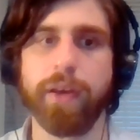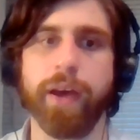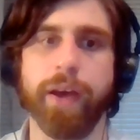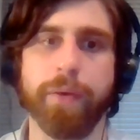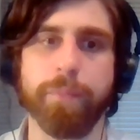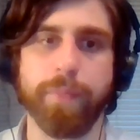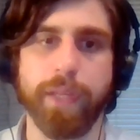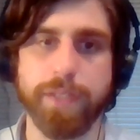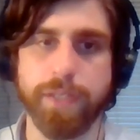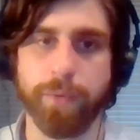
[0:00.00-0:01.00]

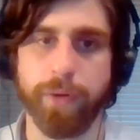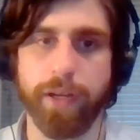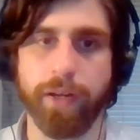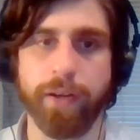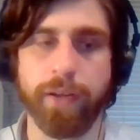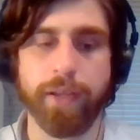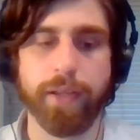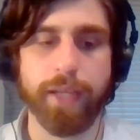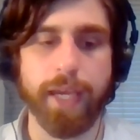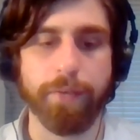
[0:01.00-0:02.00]
and so on.
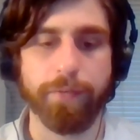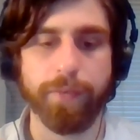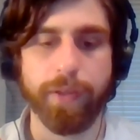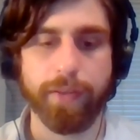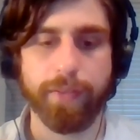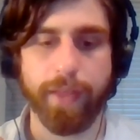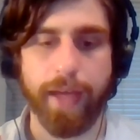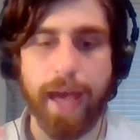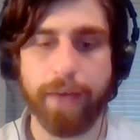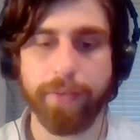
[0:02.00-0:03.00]
If the
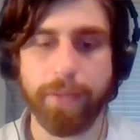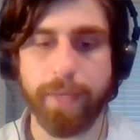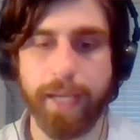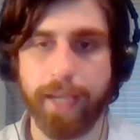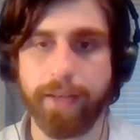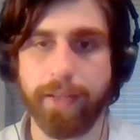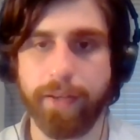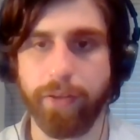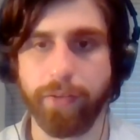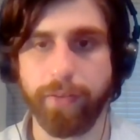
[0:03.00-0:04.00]
AF can be handed
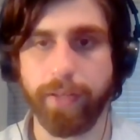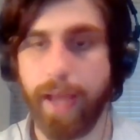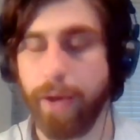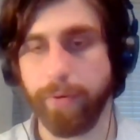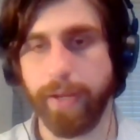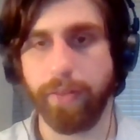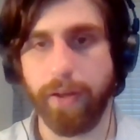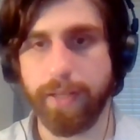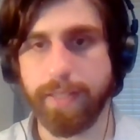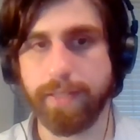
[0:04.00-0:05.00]
an outright
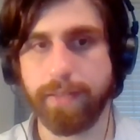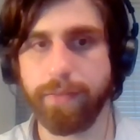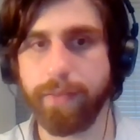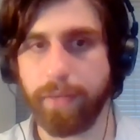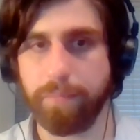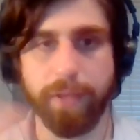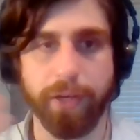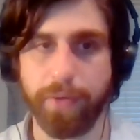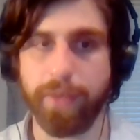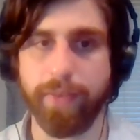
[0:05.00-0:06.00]
loss, like,
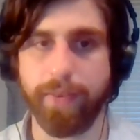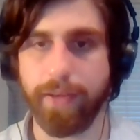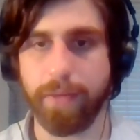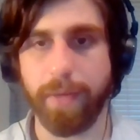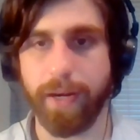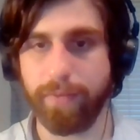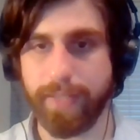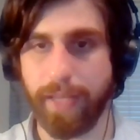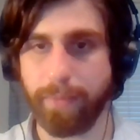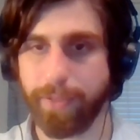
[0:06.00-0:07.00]
given the competitive
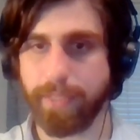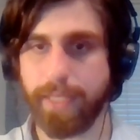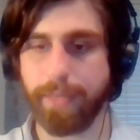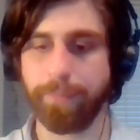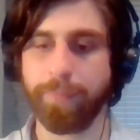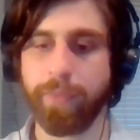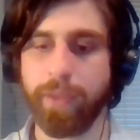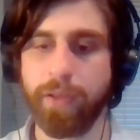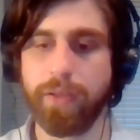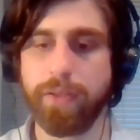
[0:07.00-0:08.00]
death penalty,
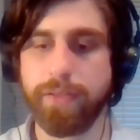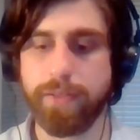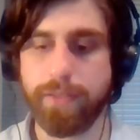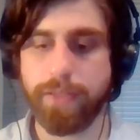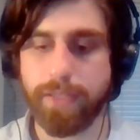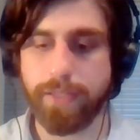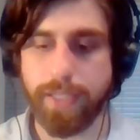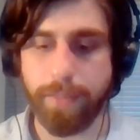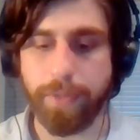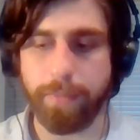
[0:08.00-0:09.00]

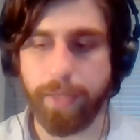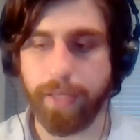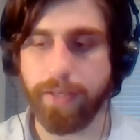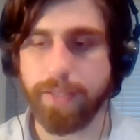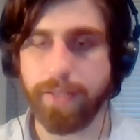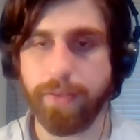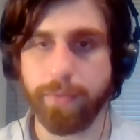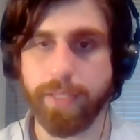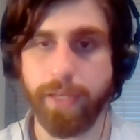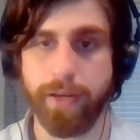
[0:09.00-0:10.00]
simply because there
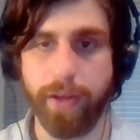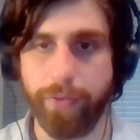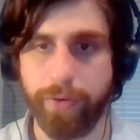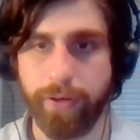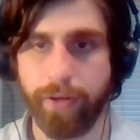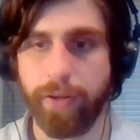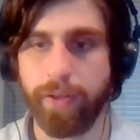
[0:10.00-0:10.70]
was another